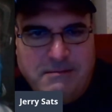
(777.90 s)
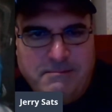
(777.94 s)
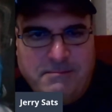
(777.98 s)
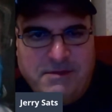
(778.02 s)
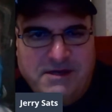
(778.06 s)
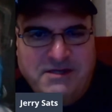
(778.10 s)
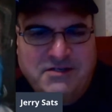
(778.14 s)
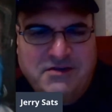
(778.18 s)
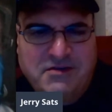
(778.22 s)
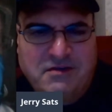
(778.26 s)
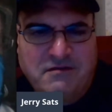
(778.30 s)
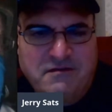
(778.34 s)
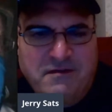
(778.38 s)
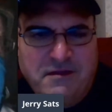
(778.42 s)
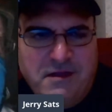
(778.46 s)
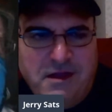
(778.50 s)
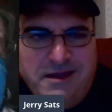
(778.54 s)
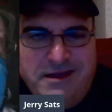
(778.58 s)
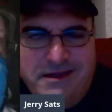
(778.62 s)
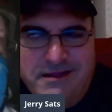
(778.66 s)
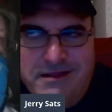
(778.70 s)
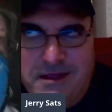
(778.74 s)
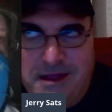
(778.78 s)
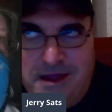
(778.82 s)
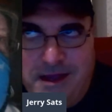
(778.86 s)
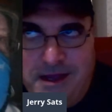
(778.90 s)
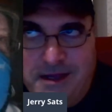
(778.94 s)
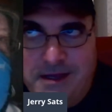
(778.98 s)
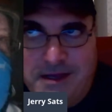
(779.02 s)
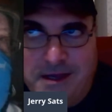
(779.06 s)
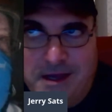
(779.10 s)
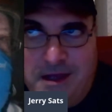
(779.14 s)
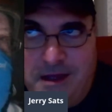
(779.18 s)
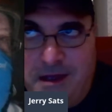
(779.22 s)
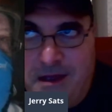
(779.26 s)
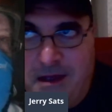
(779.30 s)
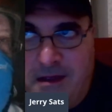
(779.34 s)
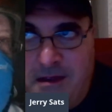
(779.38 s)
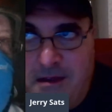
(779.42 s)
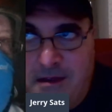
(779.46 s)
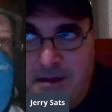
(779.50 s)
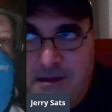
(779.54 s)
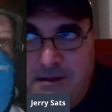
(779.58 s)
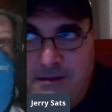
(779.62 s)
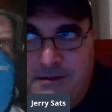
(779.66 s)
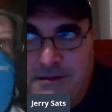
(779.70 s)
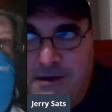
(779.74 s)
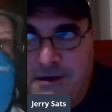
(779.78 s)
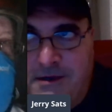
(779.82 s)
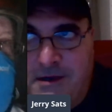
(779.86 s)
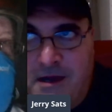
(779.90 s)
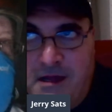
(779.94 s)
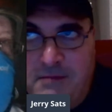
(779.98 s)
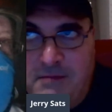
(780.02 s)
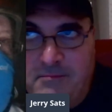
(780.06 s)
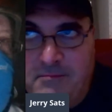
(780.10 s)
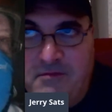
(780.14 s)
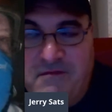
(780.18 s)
Mischief Night, like the night